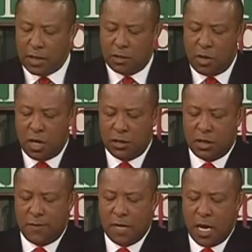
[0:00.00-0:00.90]
Smalls,
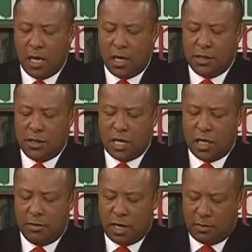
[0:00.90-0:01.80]
talk
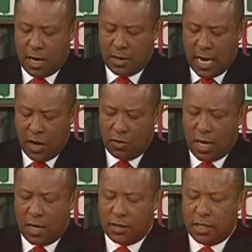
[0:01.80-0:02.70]
to me about
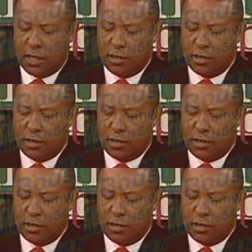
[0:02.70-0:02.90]
how the